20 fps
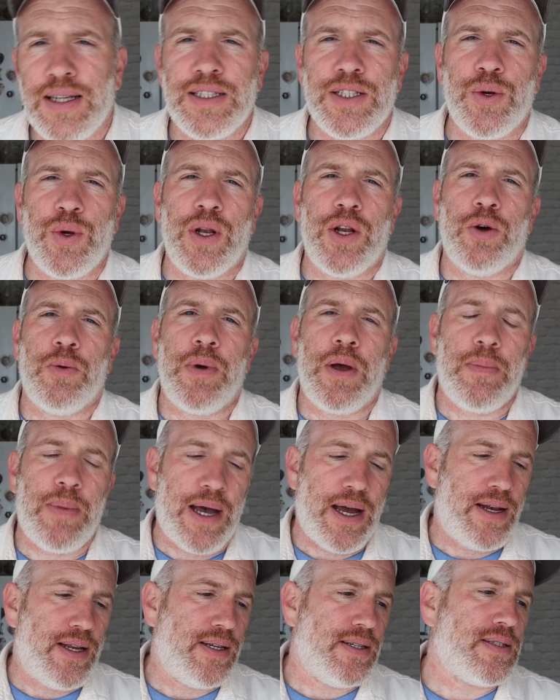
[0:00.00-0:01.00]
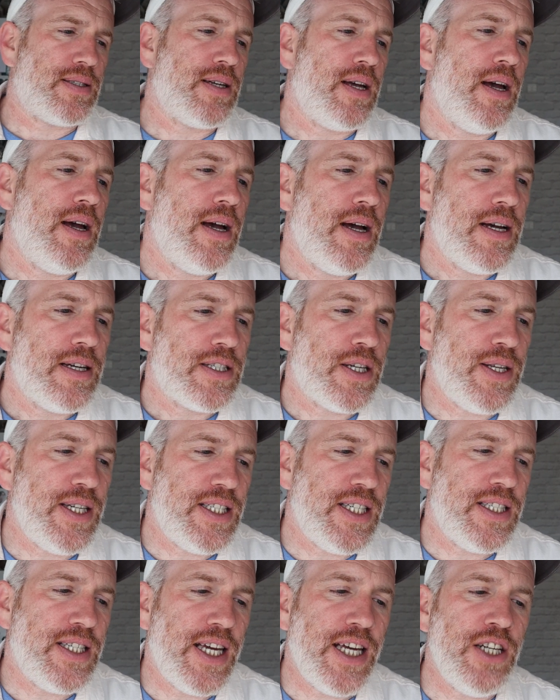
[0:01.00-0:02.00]
Let's tell you a little bit about this. So
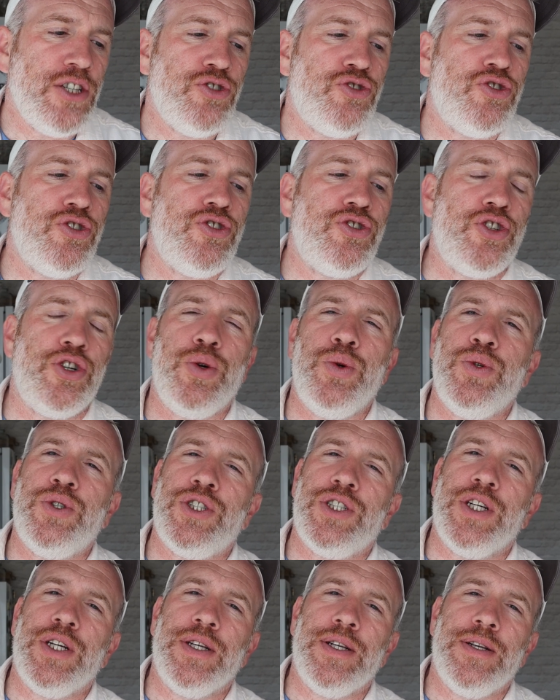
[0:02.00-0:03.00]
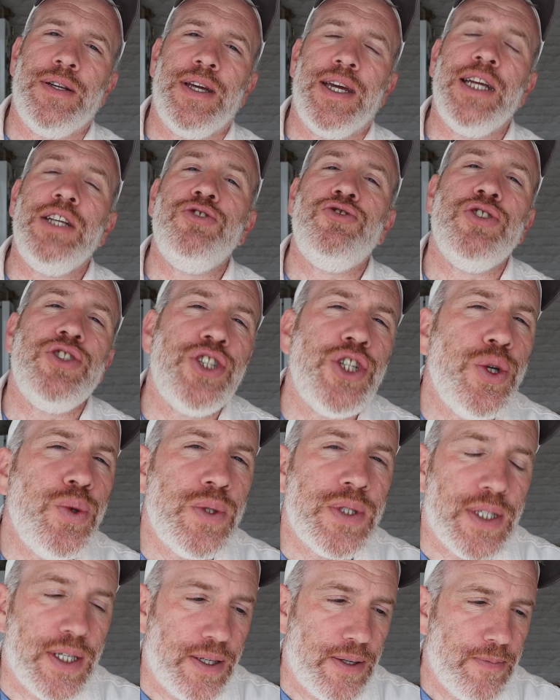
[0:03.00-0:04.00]
this is introducing
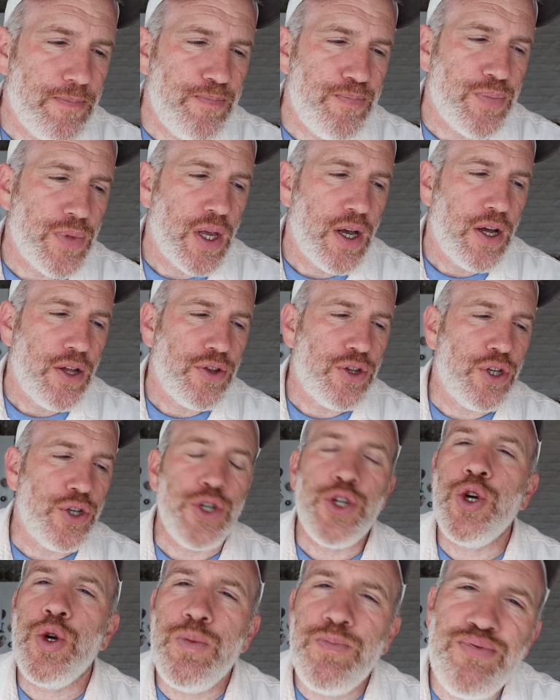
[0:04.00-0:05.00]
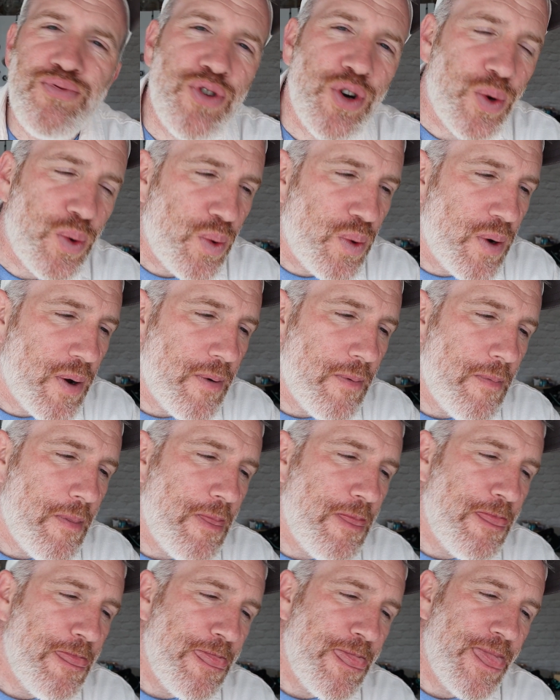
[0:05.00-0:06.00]
the new BREW
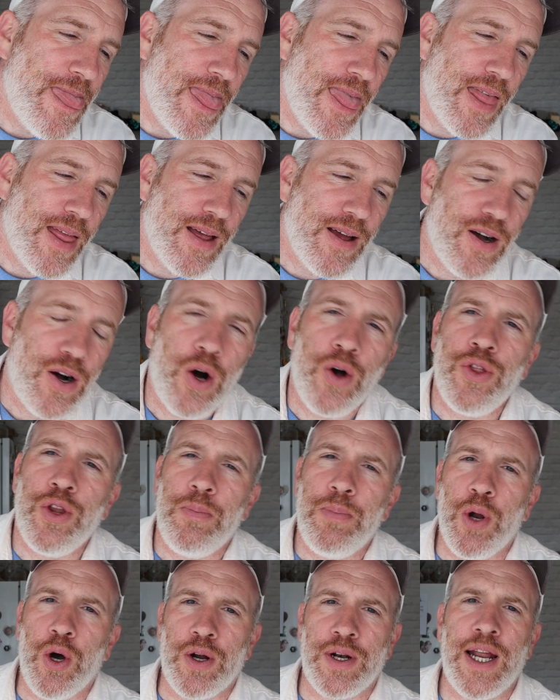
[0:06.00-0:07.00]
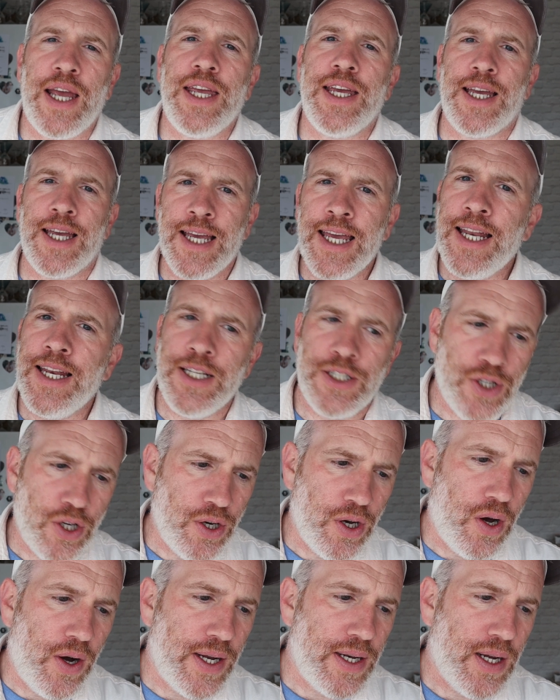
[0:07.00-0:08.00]
on the block. Now you can get this
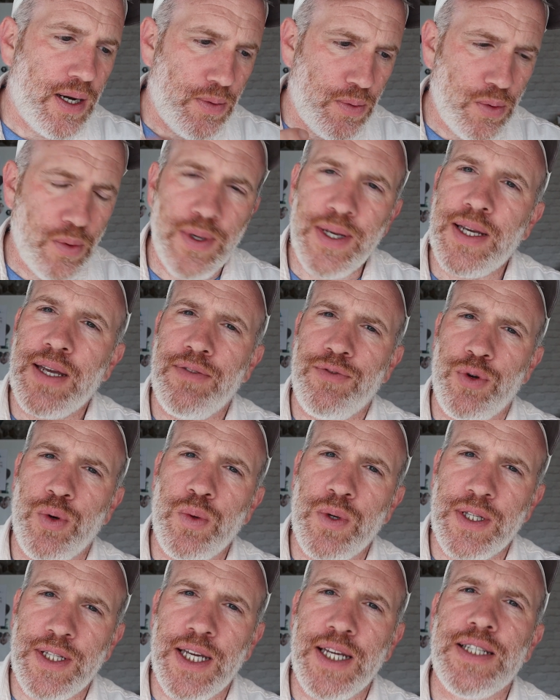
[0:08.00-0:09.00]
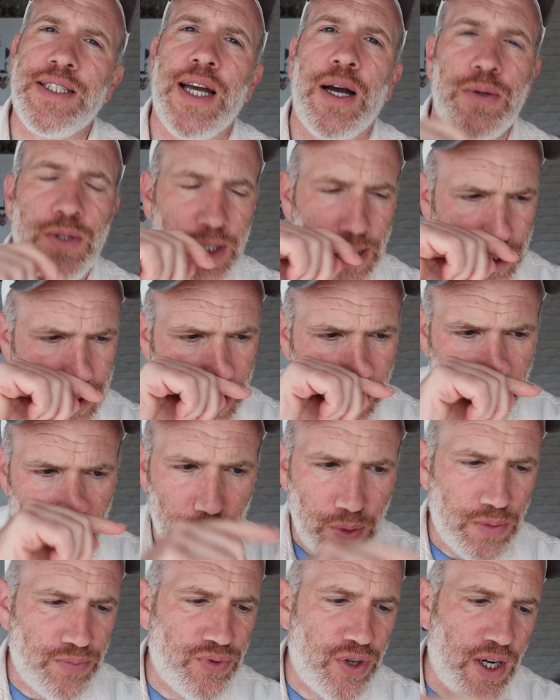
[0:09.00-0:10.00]
online. I'll always give you all the details and I'll tell
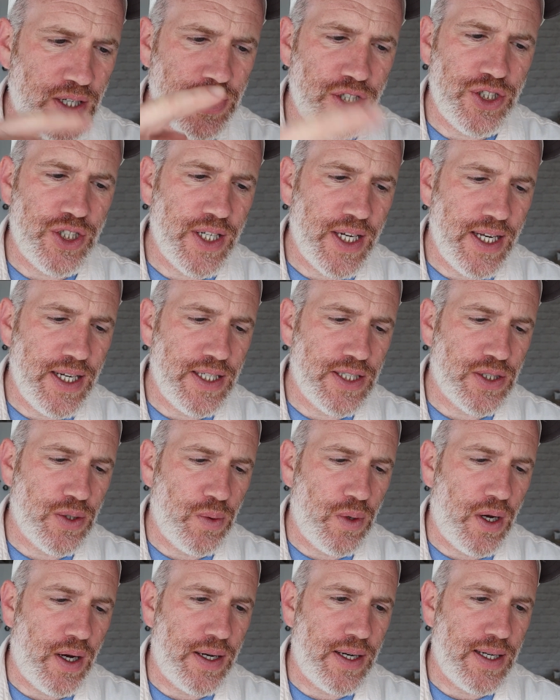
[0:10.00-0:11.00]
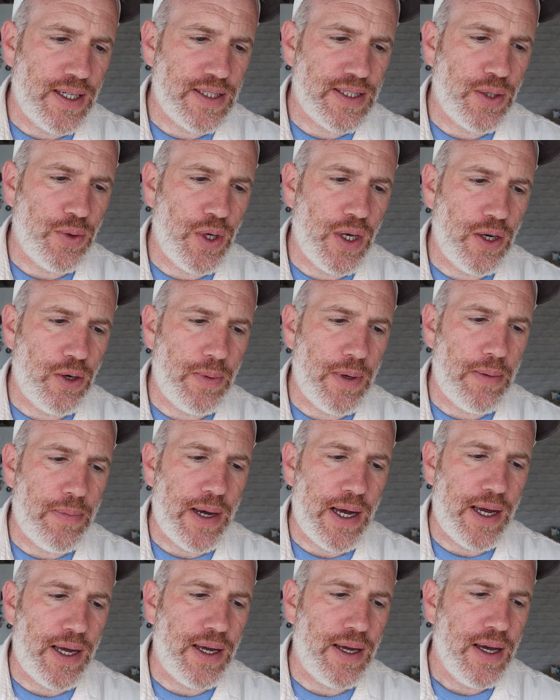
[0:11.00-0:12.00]
you the price. You can get this online. Let's tell you a little bit
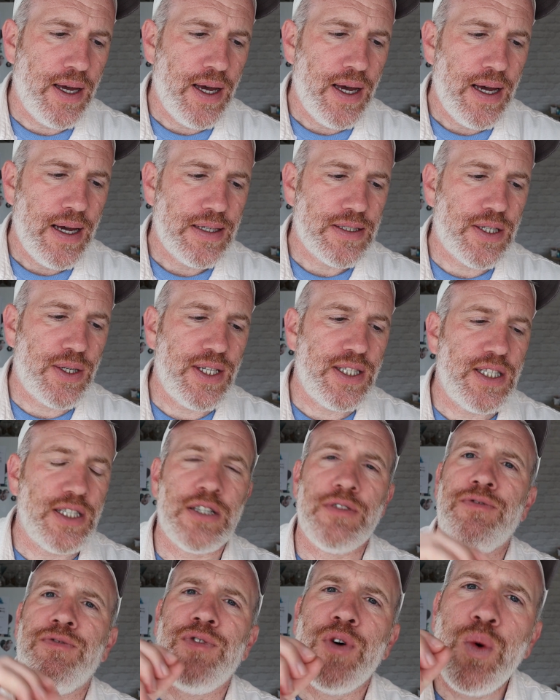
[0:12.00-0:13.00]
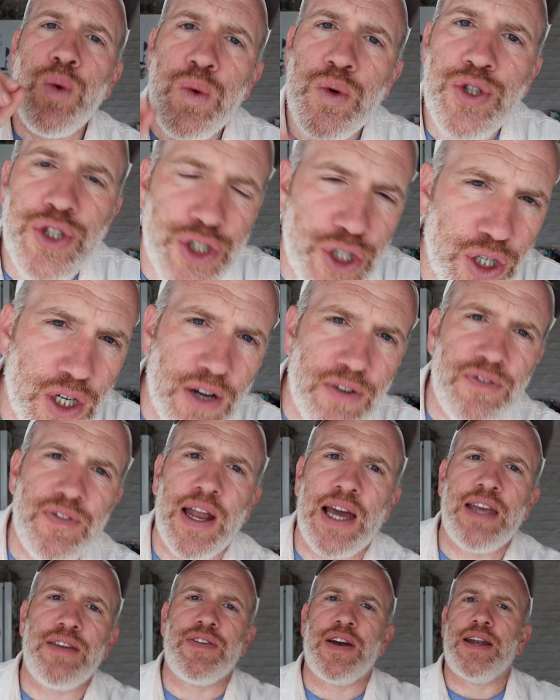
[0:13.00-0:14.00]
about it. So this is full sugar
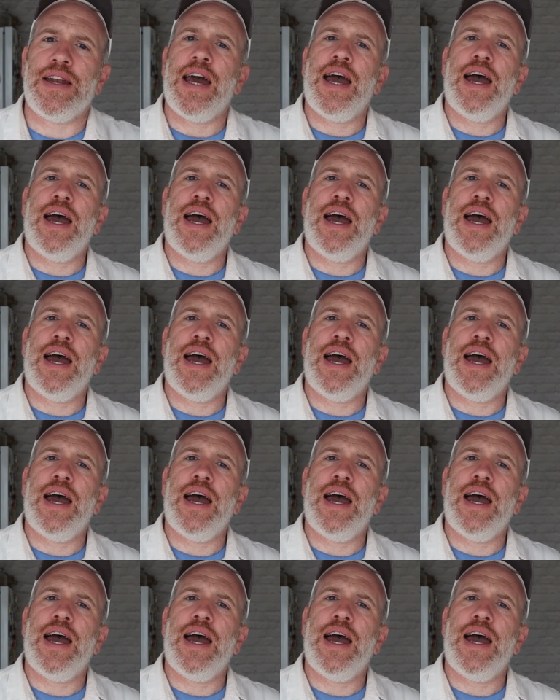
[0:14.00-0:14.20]
flavour.